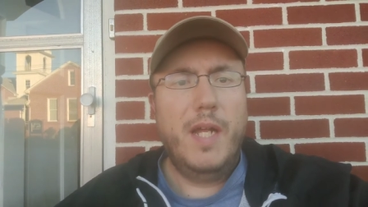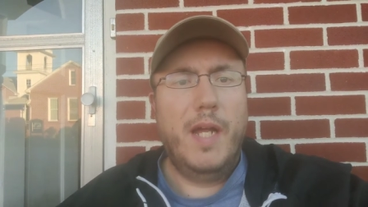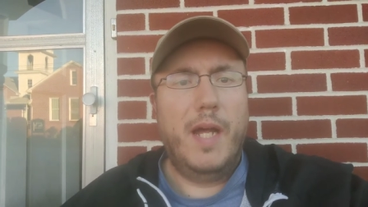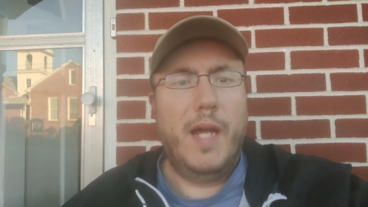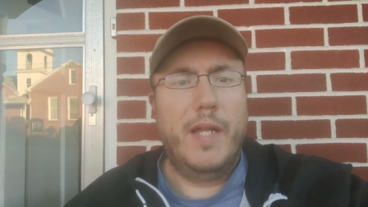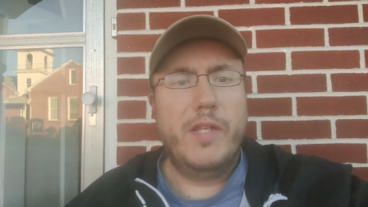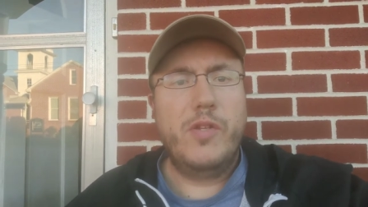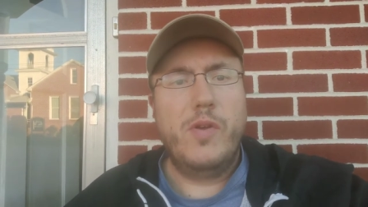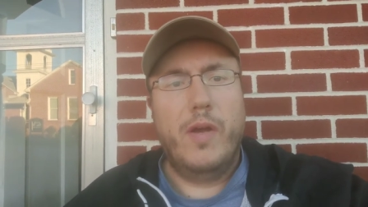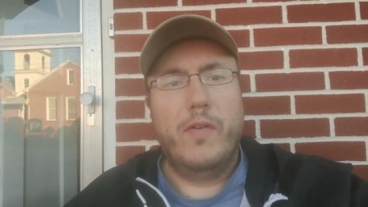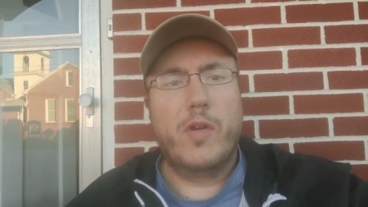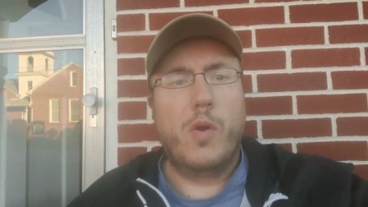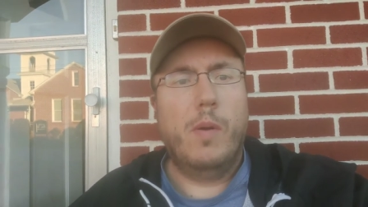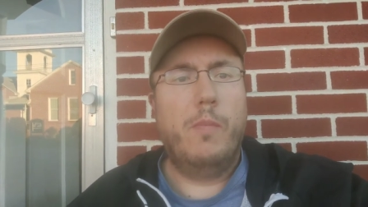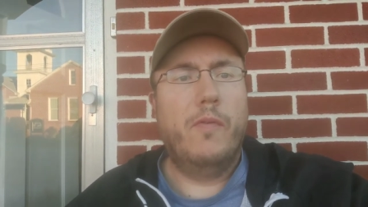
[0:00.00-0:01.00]
Uh, I do have
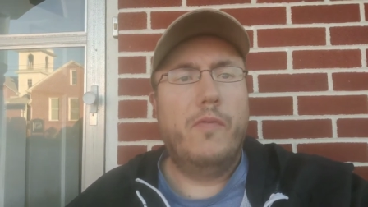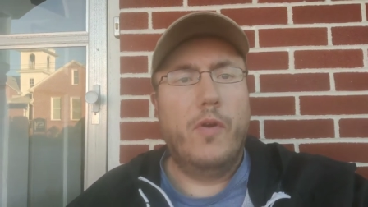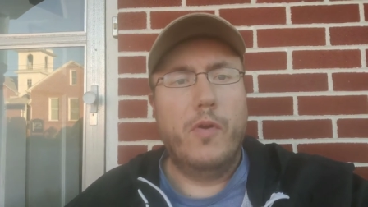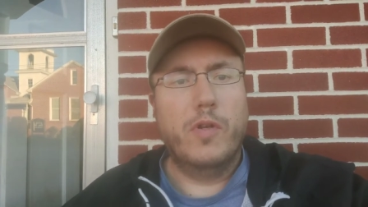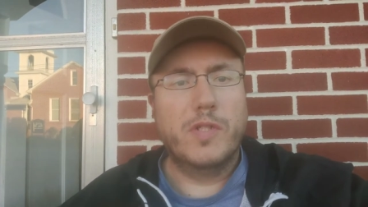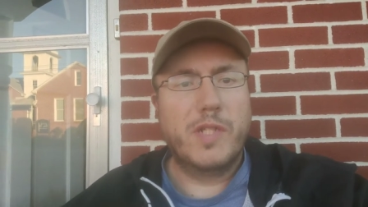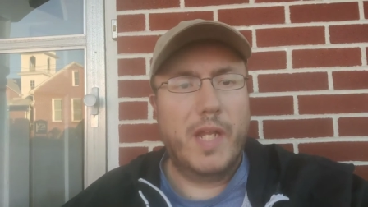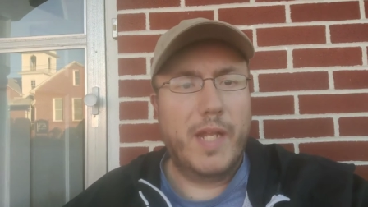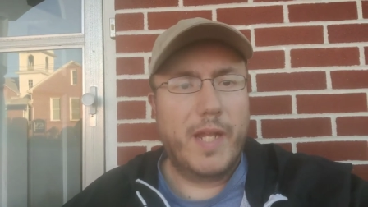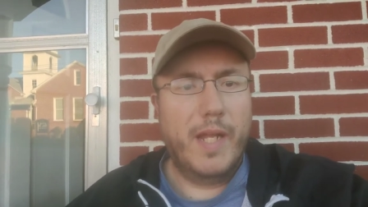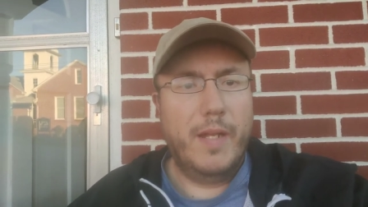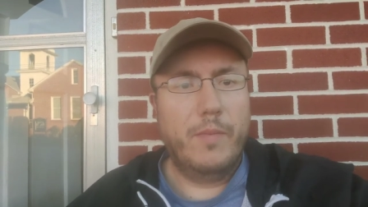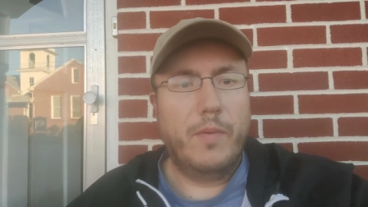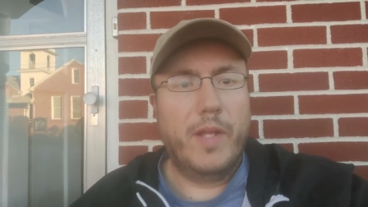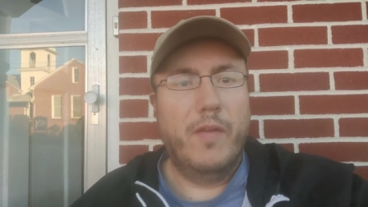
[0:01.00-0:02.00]
a couple photos I
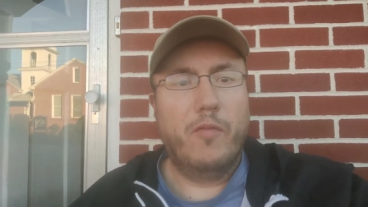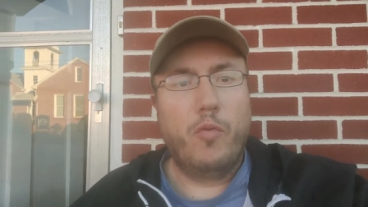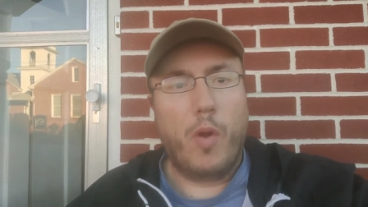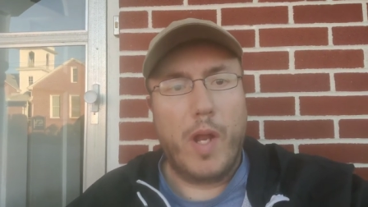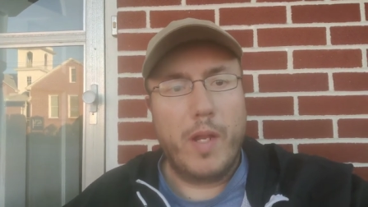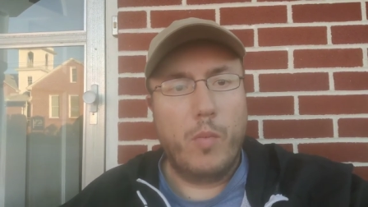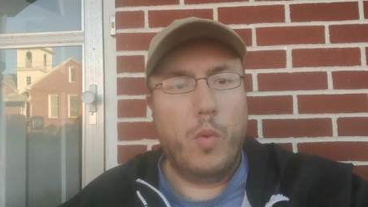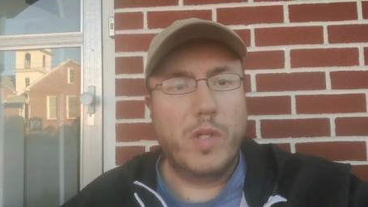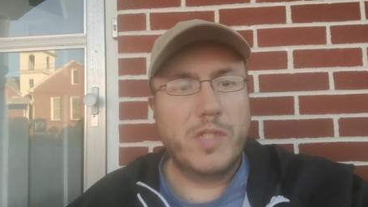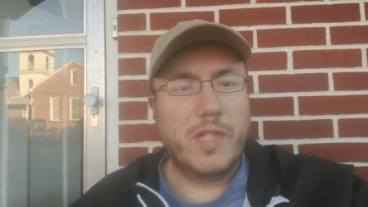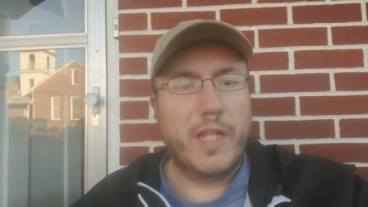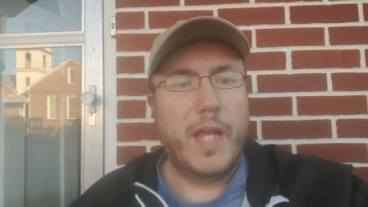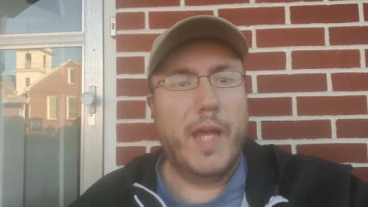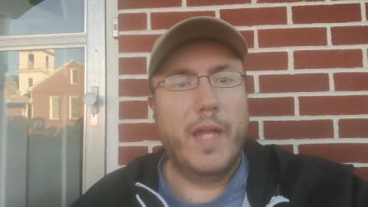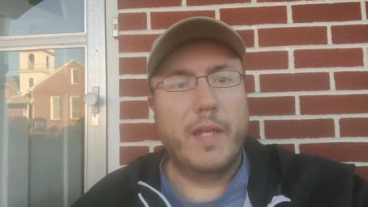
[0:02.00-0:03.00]
gotta give credit
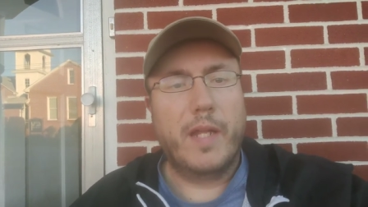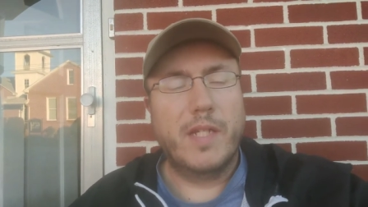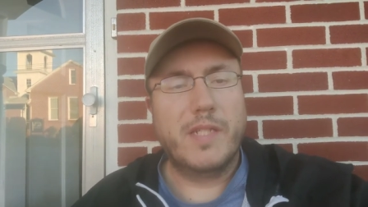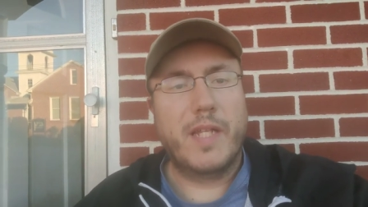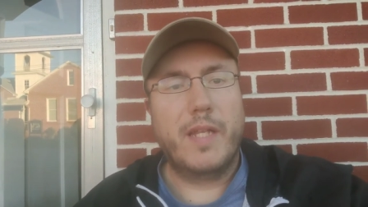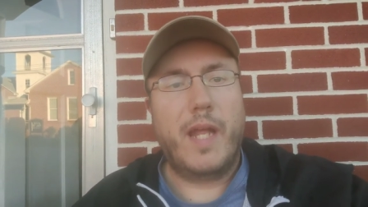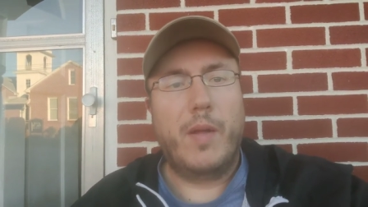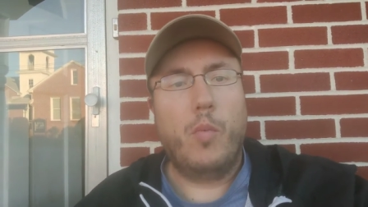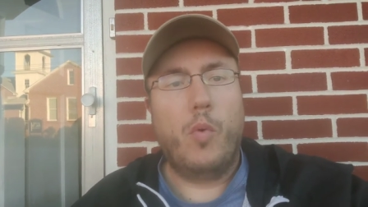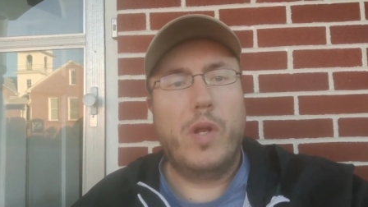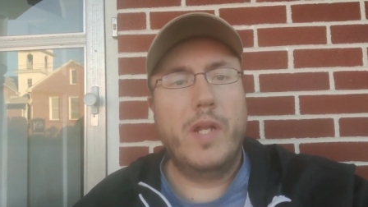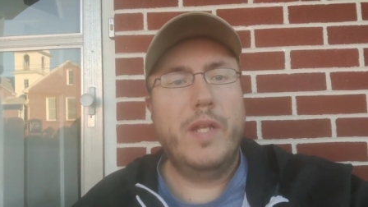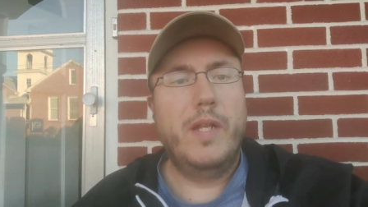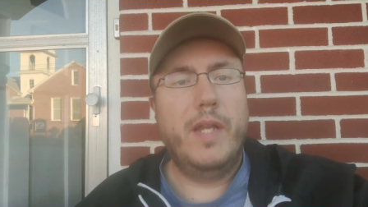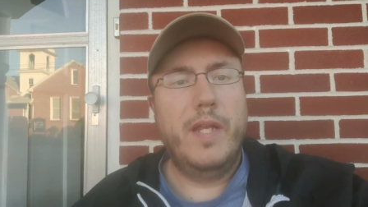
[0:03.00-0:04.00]
once again because I, I,
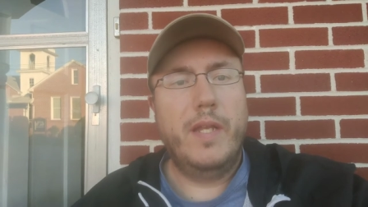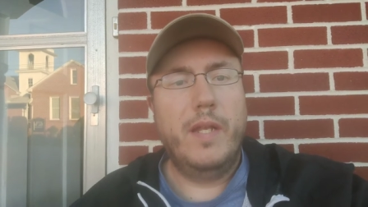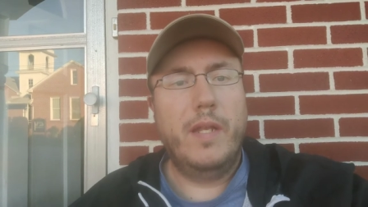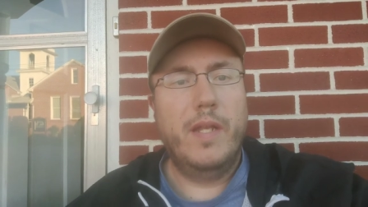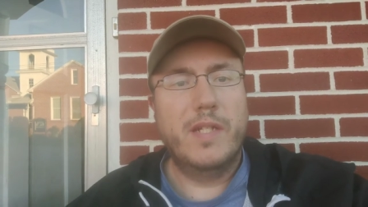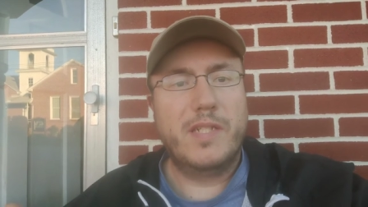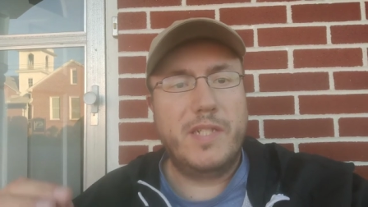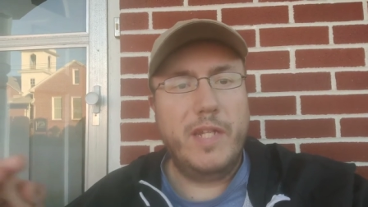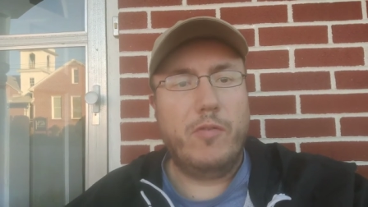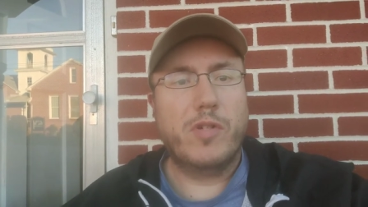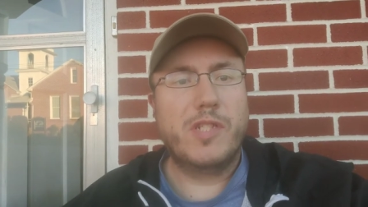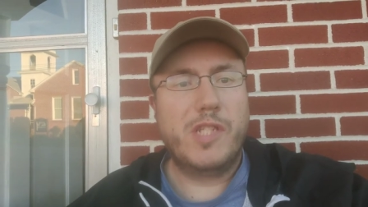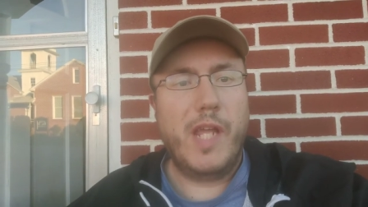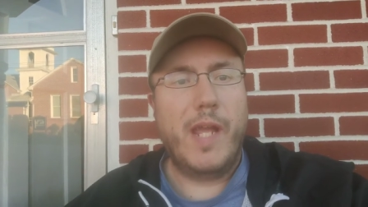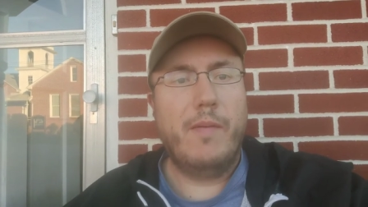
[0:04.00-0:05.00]
wanted in the
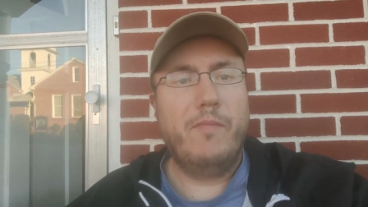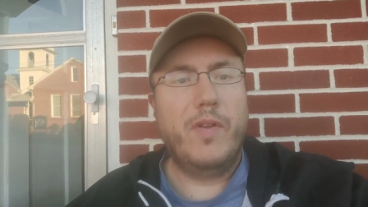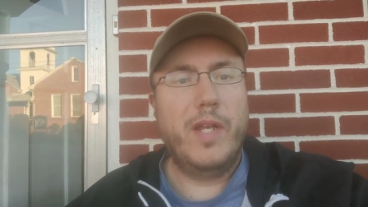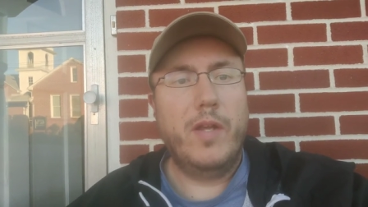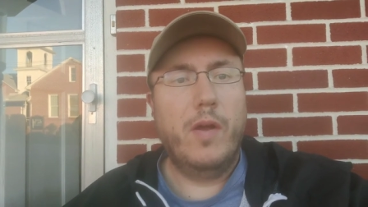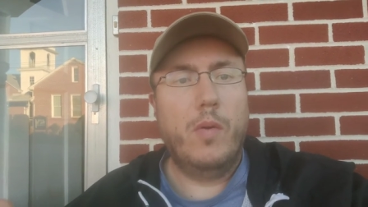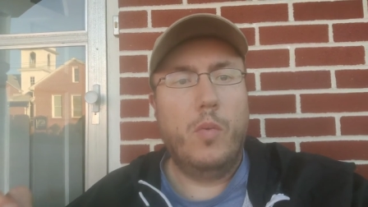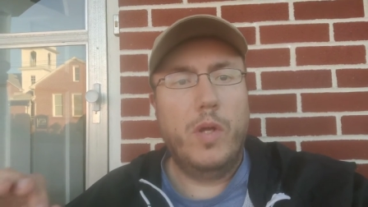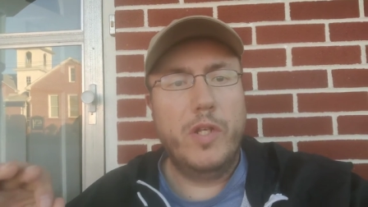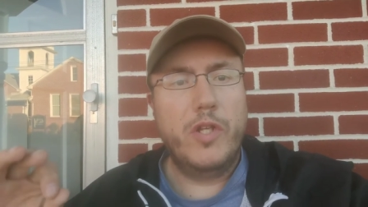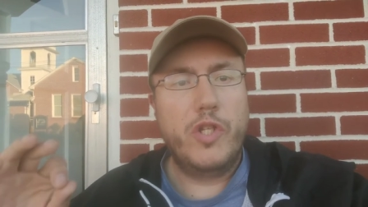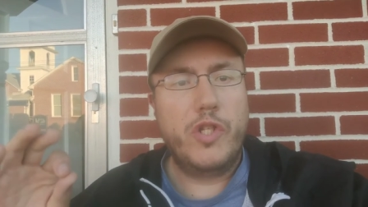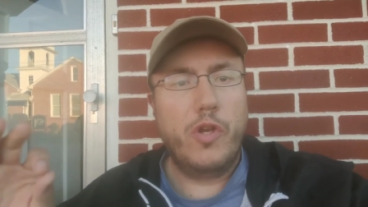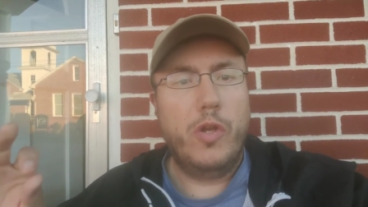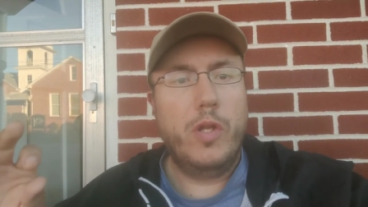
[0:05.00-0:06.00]
Siegrist Dam video I wanted
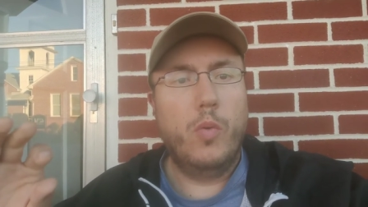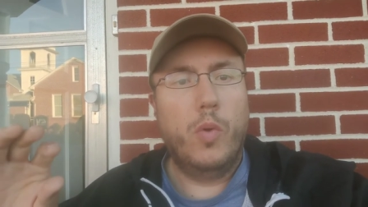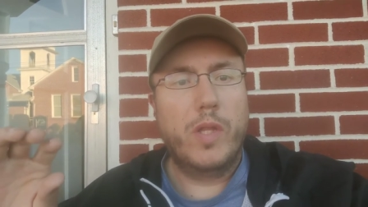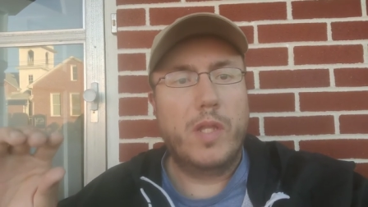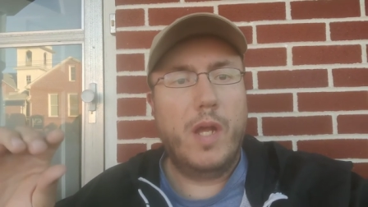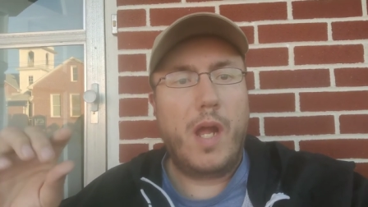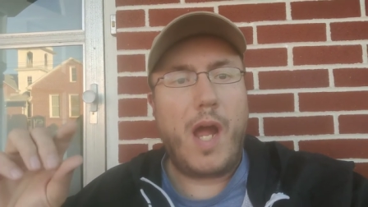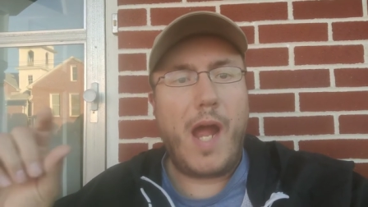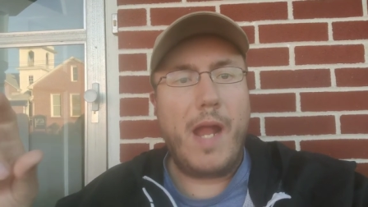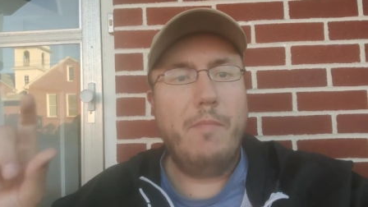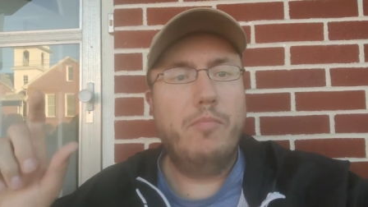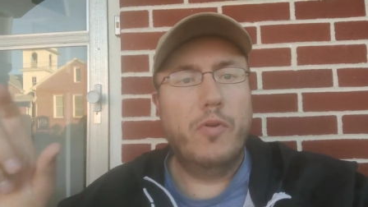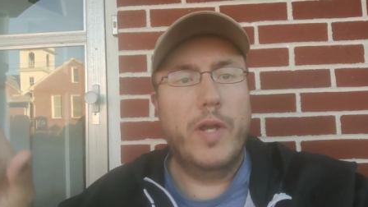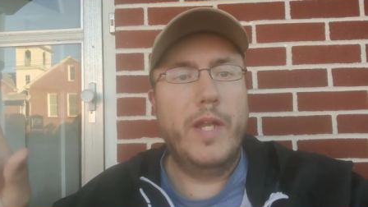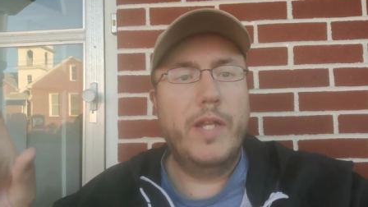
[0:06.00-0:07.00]
to show you what the High
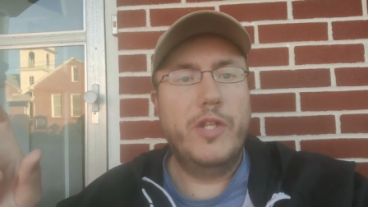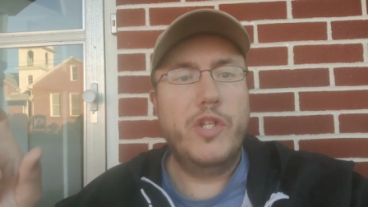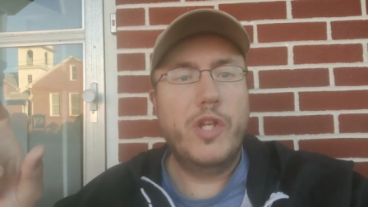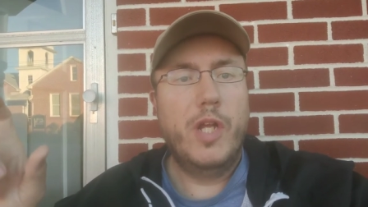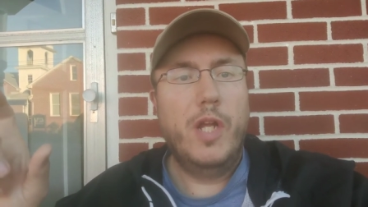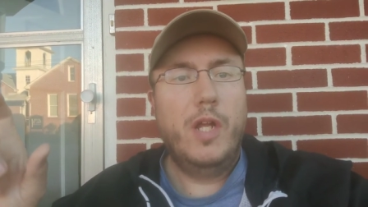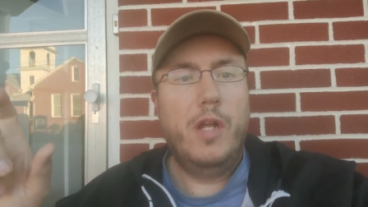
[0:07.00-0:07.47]
Bridge